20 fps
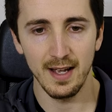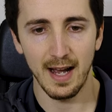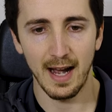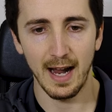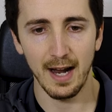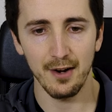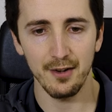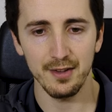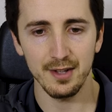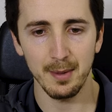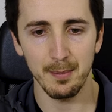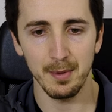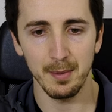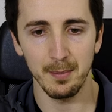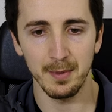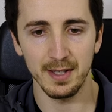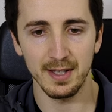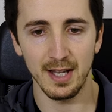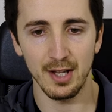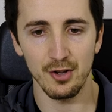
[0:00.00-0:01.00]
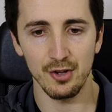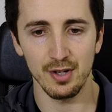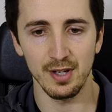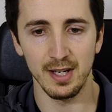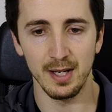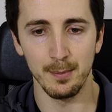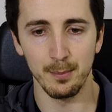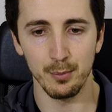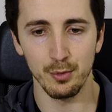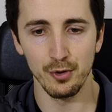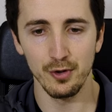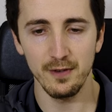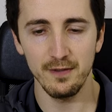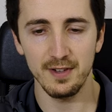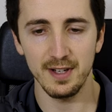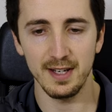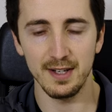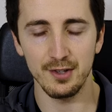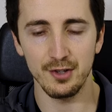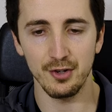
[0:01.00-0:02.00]
Iron supplementation
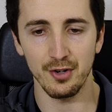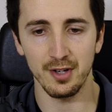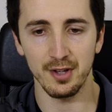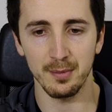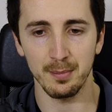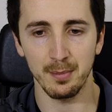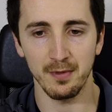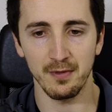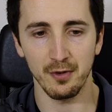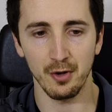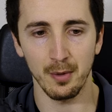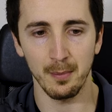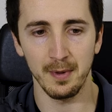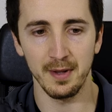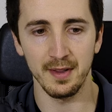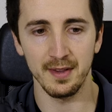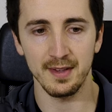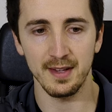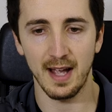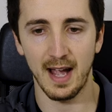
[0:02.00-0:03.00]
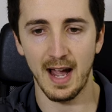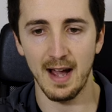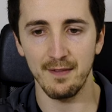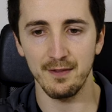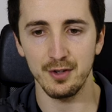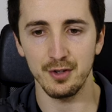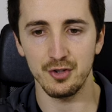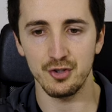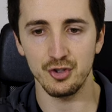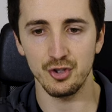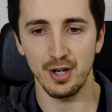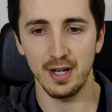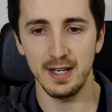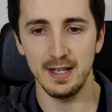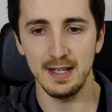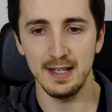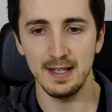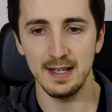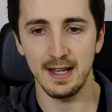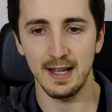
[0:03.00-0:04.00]
improved endurance performance after
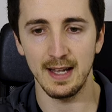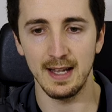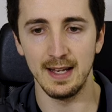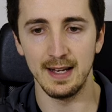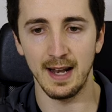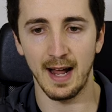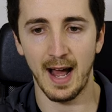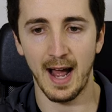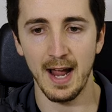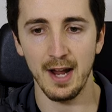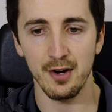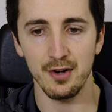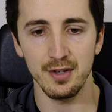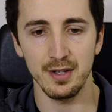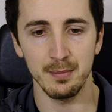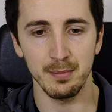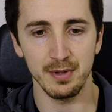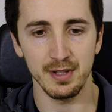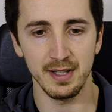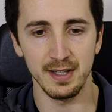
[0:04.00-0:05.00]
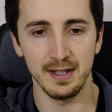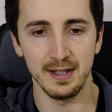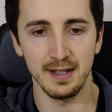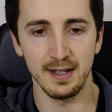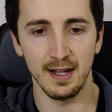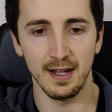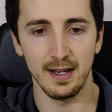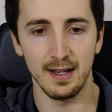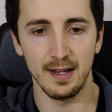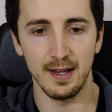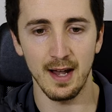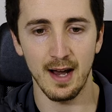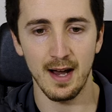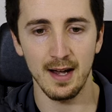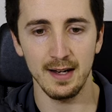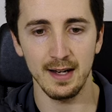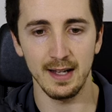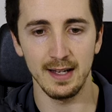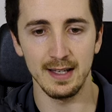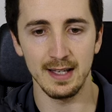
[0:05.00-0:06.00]
training in iron-depleted
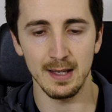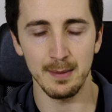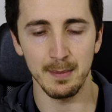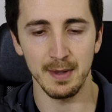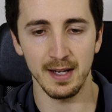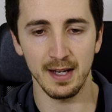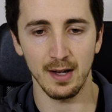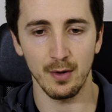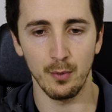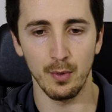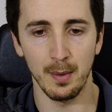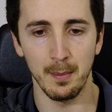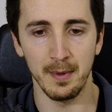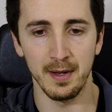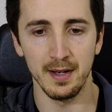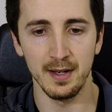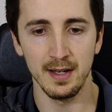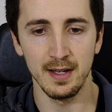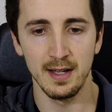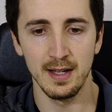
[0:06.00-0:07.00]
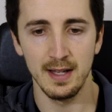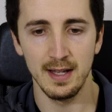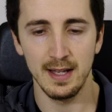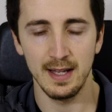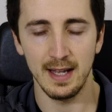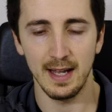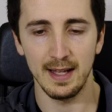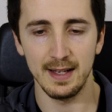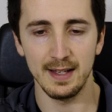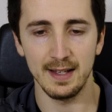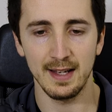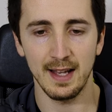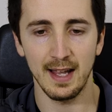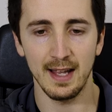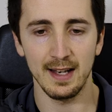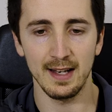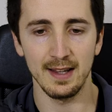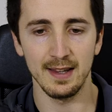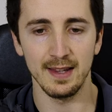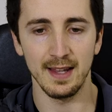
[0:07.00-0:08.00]
non-anemic women
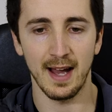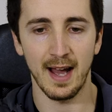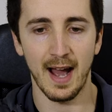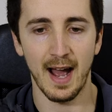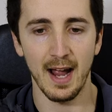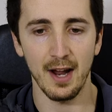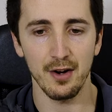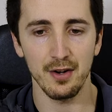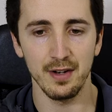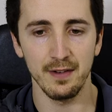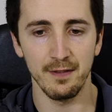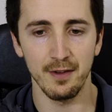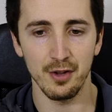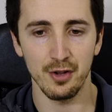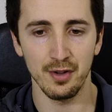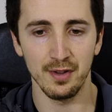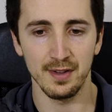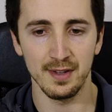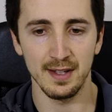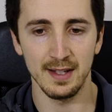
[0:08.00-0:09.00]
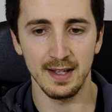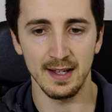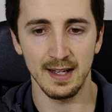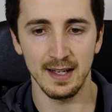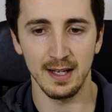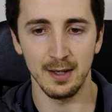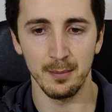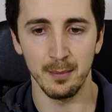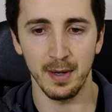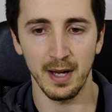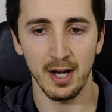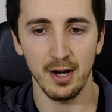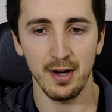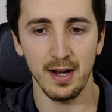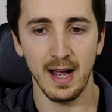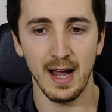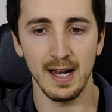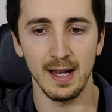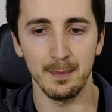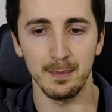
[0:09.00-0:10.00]
indicating that iron deficiency can impair
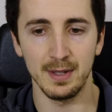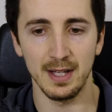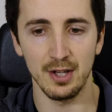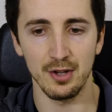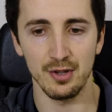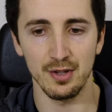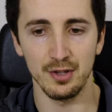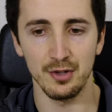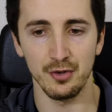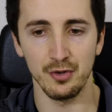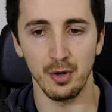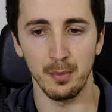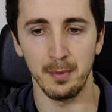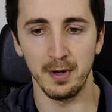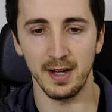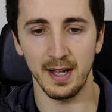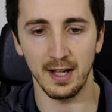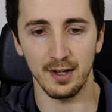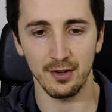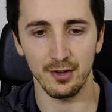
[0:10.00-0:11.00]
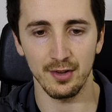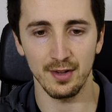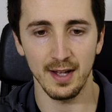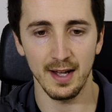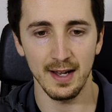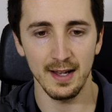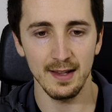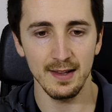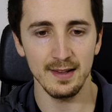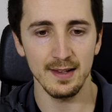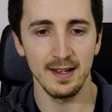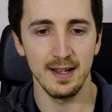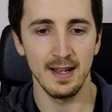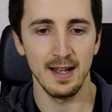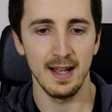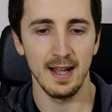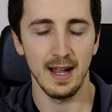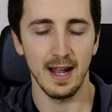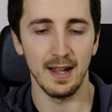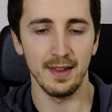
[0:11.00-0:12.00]
adaptation to aerobic exercise
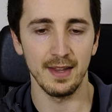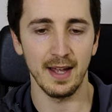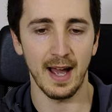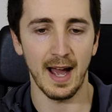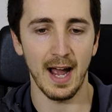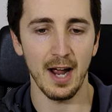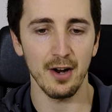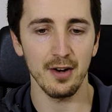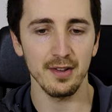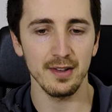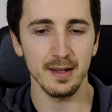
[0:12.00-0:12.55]
and that iron